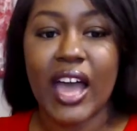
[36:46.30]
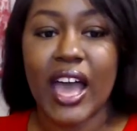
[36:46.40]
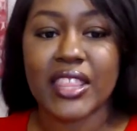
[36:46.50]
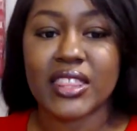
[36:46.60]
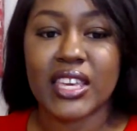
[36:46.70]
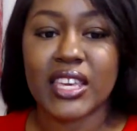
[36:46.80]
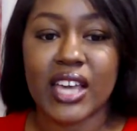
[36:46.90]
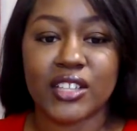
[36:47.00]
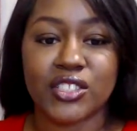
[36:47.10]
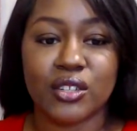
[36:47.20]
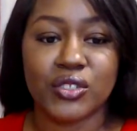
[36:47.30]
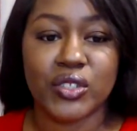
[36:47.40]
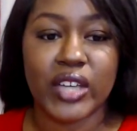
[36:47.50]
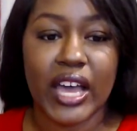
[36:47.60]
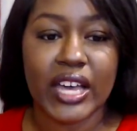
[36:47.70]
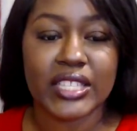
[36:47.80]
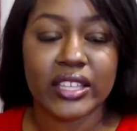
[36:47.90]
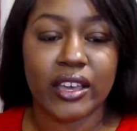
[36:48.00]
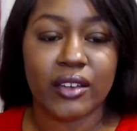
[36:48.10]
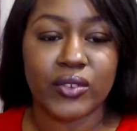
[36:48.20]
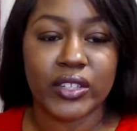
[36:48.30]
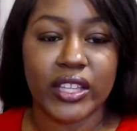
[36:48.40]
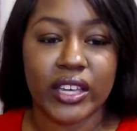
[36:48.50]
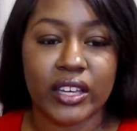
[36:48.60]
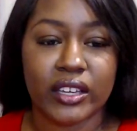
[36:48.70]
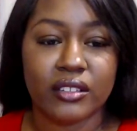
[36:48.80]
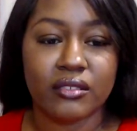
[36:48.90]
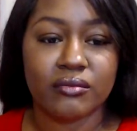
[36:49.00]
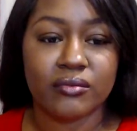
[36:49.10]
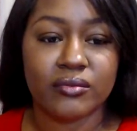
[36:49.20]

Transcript: I think I showed you guys everything.